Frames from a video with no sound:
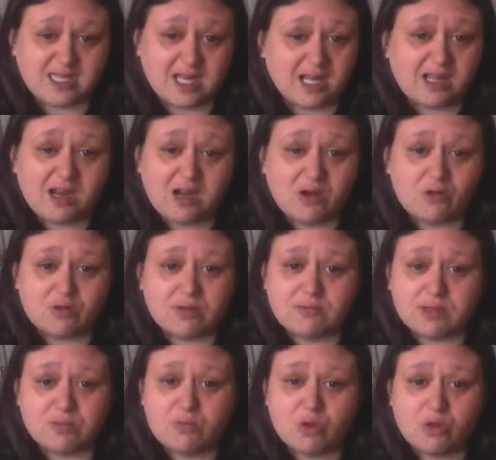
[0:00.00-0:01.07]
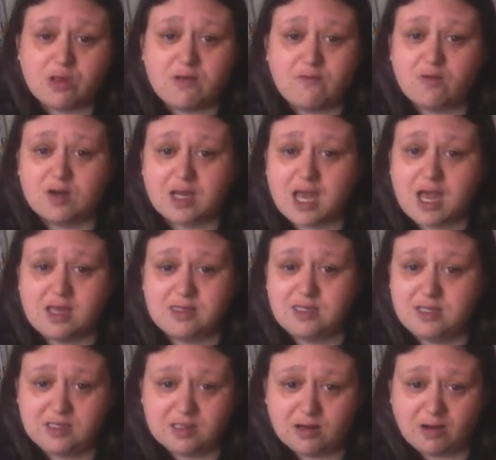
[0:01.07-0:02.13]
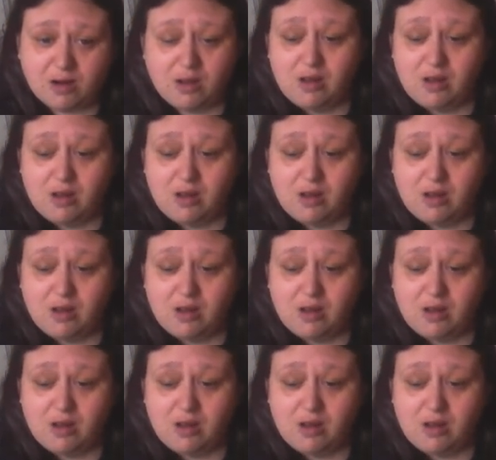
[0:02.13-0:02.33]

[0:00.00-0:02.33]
I didn't know there was music for cats either.